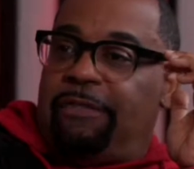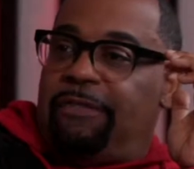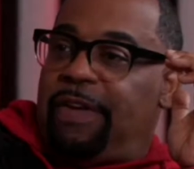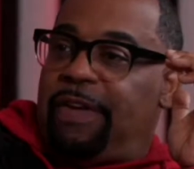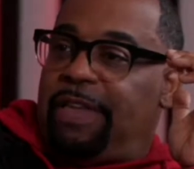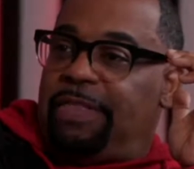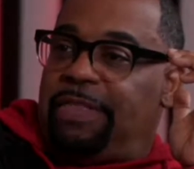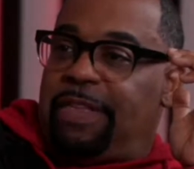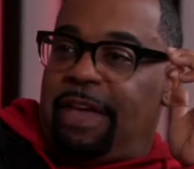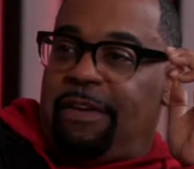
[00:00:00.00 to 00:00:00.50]
and
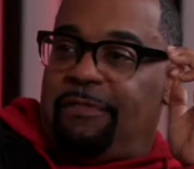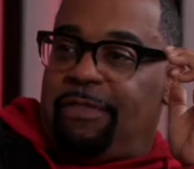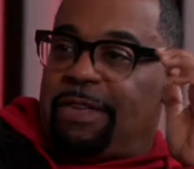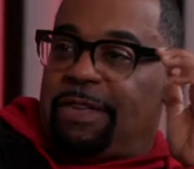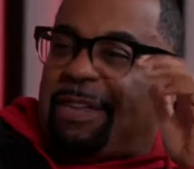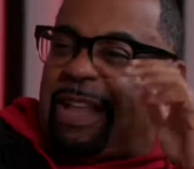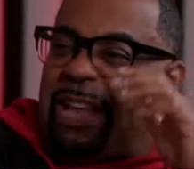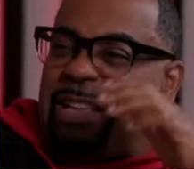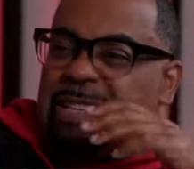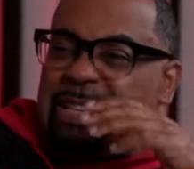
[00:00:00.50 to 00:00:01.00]
Faith
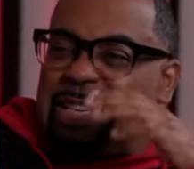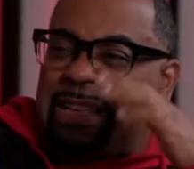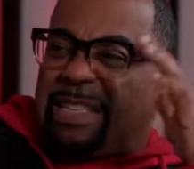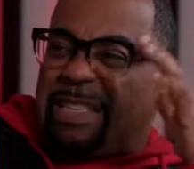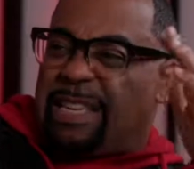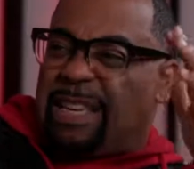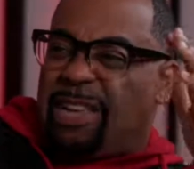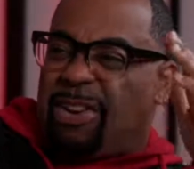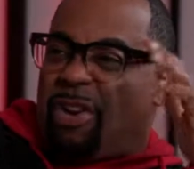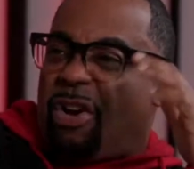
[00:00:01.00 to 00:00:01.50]
Evans, like
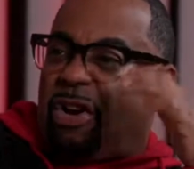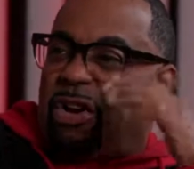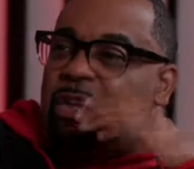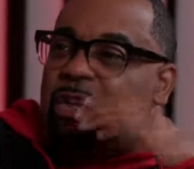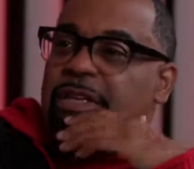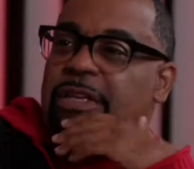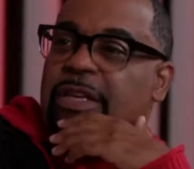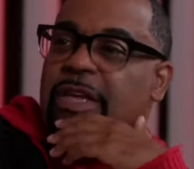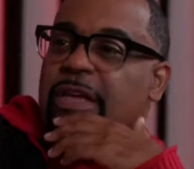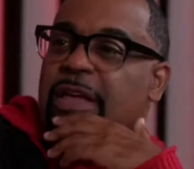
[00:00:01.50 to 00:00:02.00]
16
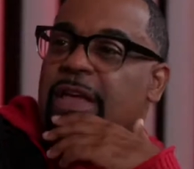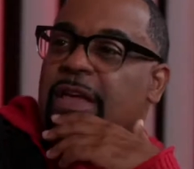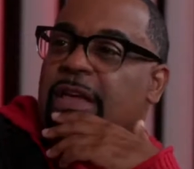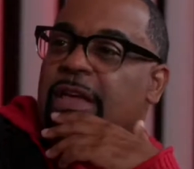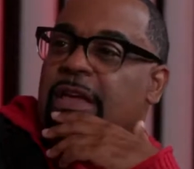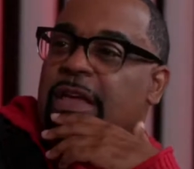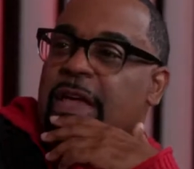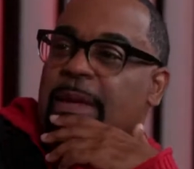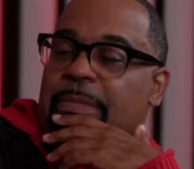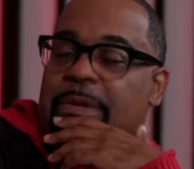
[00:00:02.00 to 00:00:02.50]
artists
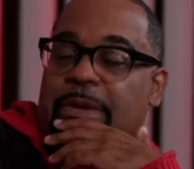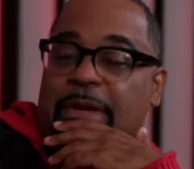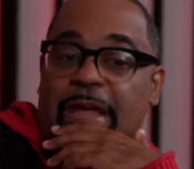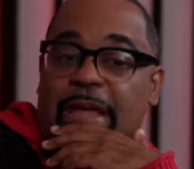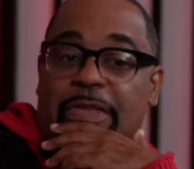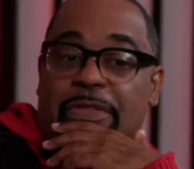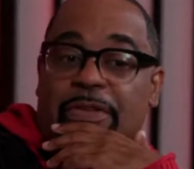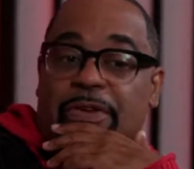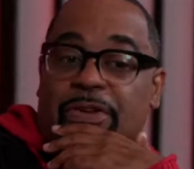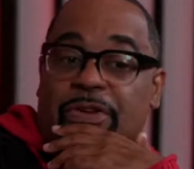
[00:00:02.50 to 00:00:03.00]
came
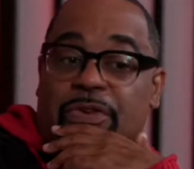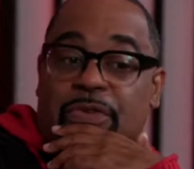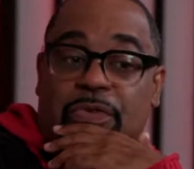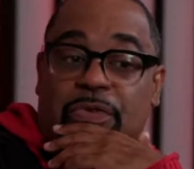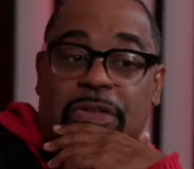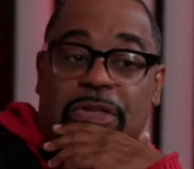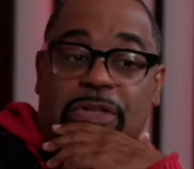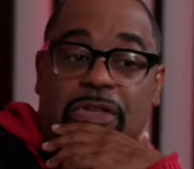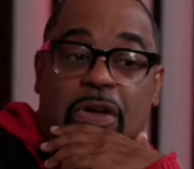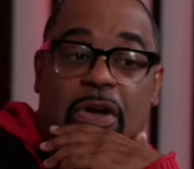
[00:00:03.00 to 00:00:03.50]
together to do
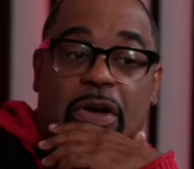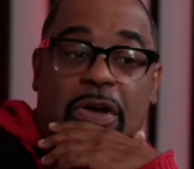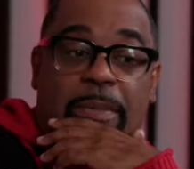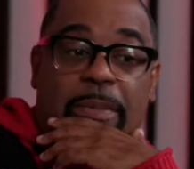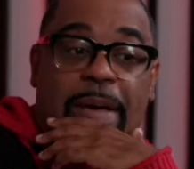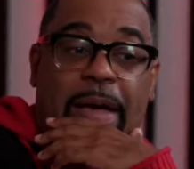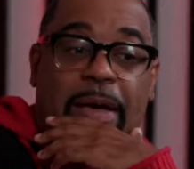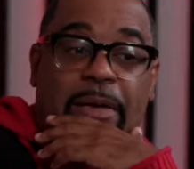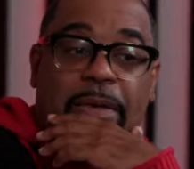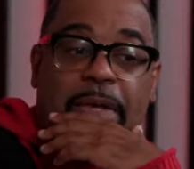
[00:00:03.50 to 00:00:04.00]
this song
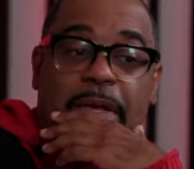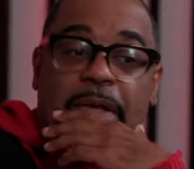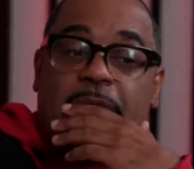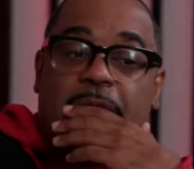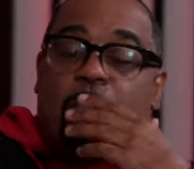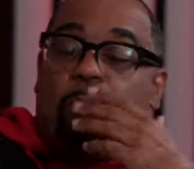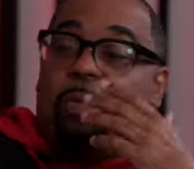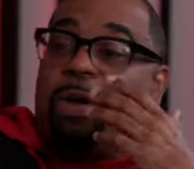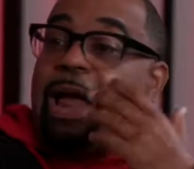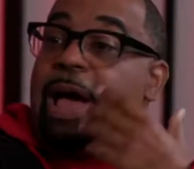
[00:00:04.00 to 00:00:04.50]
about
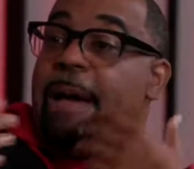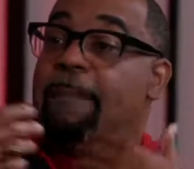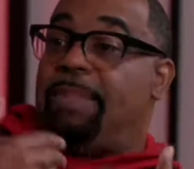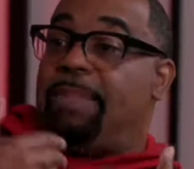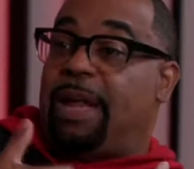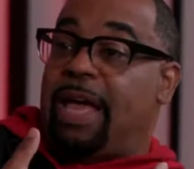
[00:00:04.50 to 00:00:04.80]
when I'm